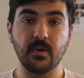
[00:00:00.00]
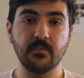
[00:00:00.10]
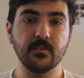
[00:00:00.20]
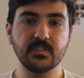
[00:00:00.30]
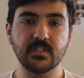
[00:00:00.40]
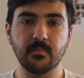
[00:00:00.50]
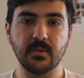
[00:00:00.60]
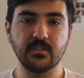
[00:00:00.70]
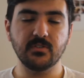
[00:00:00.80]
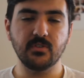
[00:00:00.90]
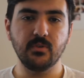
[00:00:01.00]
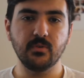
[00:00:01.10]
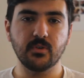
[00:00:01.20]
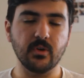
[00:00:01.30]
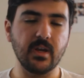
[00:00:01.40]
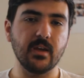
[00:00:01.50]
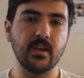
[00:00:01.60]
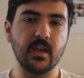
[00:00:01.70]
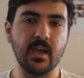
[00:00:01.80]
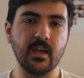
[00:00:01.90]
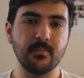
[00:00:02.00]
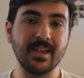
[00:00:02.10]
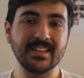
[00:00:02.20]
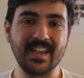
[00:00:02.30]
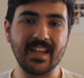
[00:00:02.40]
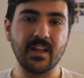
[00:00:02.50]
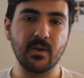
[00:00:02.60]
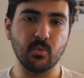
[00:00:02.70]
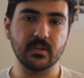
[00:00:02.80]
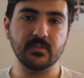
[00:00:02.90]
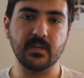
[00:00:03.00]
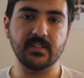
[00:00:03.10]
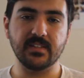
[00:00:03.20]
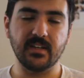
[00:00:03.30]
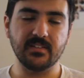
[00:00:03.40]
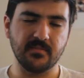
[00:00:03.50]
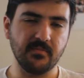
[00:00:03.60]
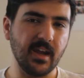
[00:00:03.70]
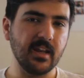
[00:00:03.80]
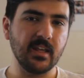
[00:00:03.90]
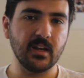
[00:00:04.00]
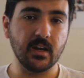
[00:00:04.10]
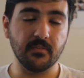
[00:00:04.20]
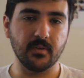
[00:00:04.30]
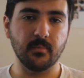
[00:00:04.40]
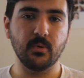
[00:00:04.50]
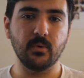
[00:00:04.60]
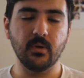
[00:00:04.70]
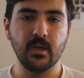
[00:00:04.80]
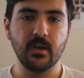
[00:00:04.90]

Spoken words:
My first tip is to create and maintain a workspace that is inviting, comfortable,